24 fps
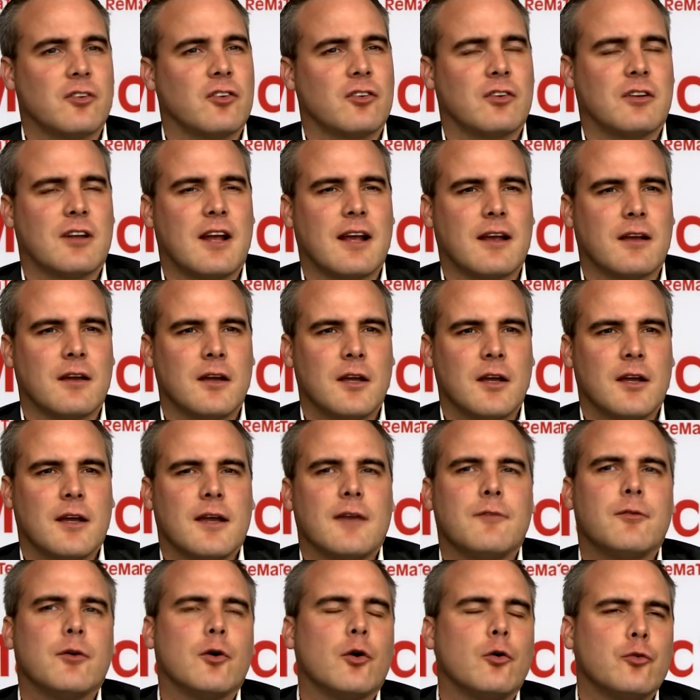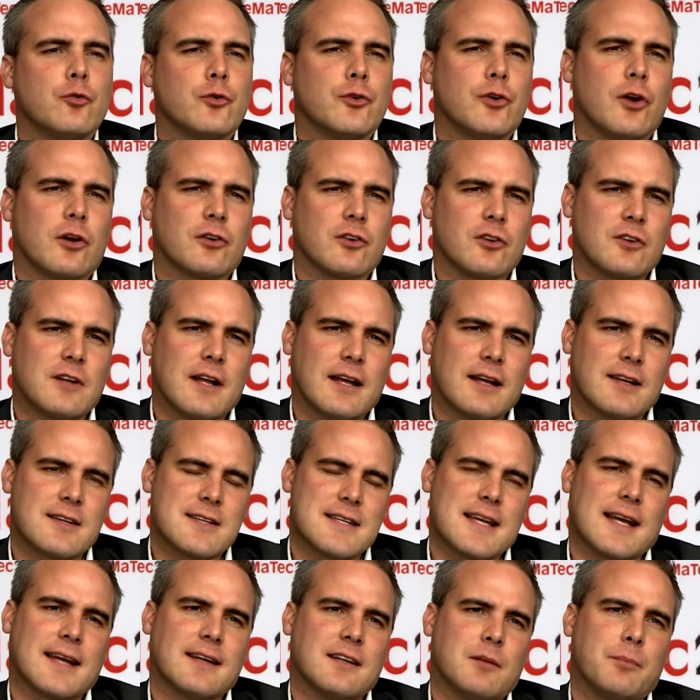It's just like if you go to a doctor, it's like a
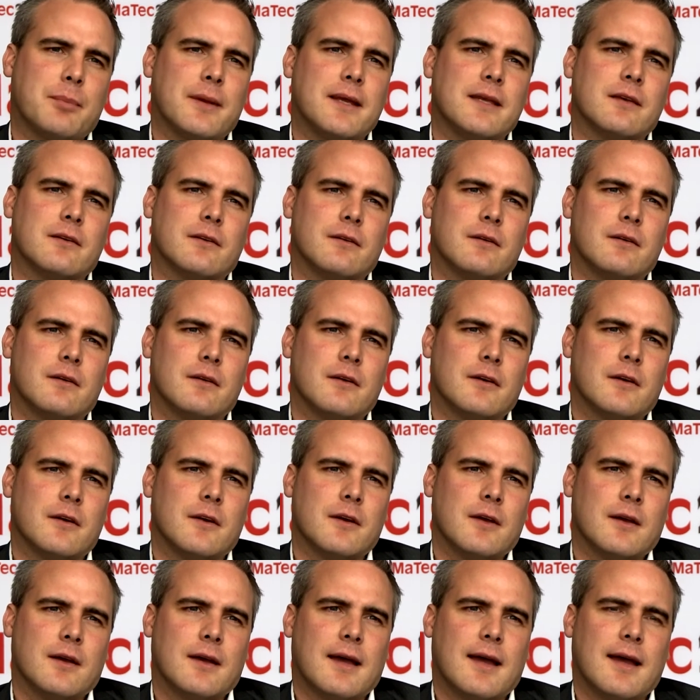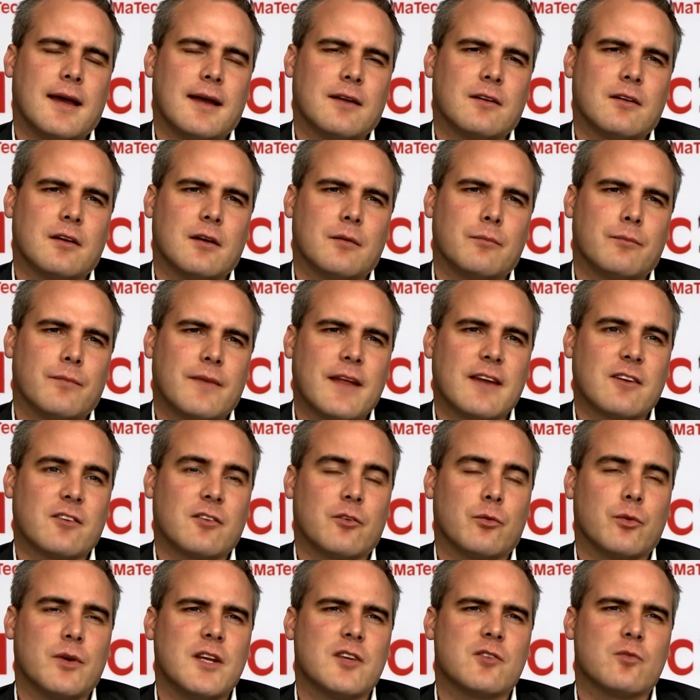second opinion. And that's
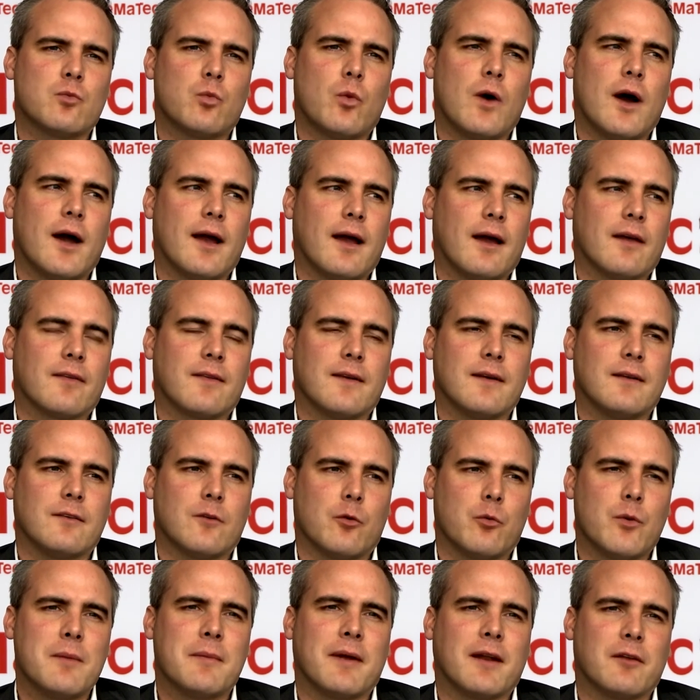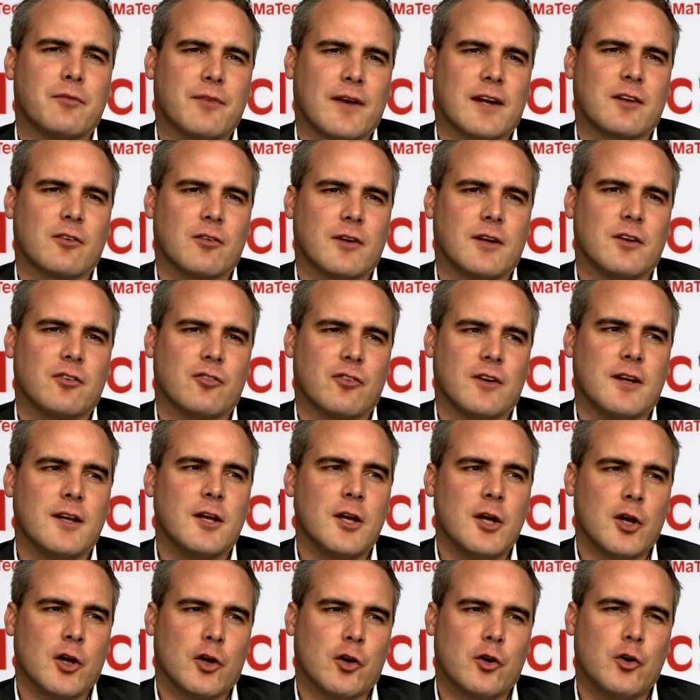the reason why I think the remanufacturing industry
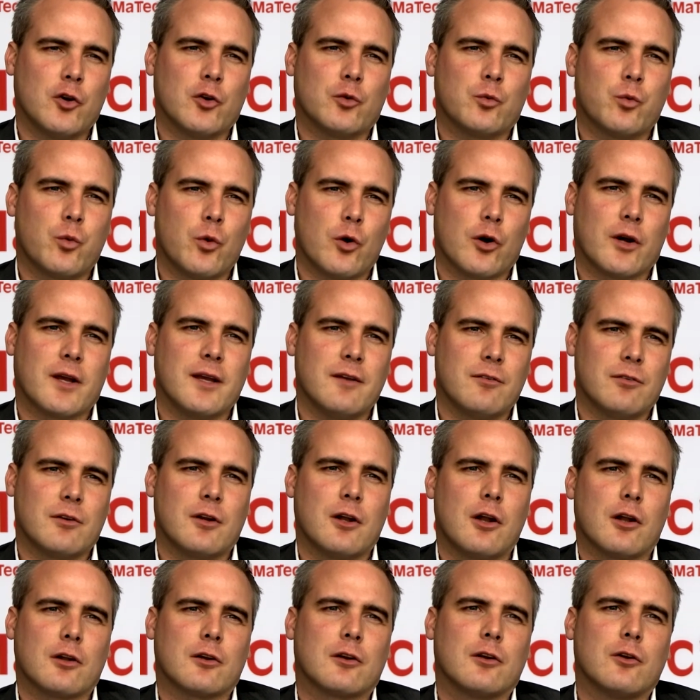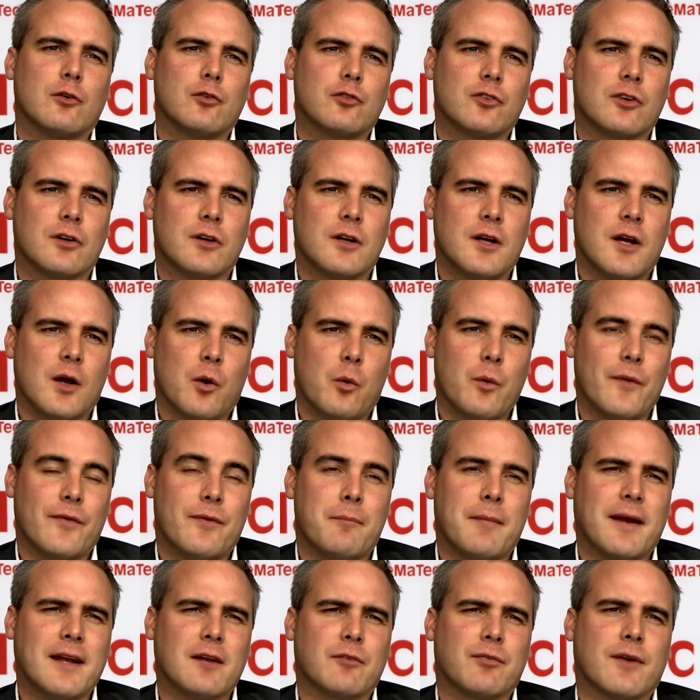could work even a lot closer with
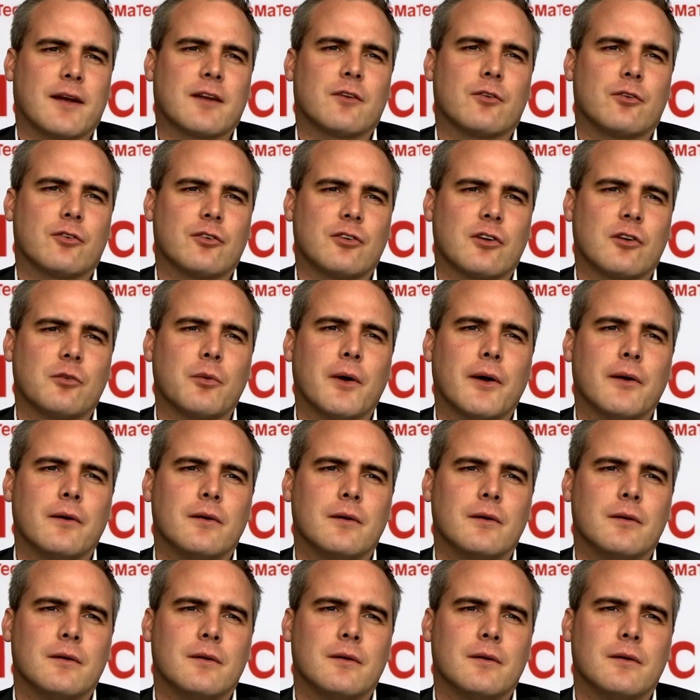the manufacturers as well.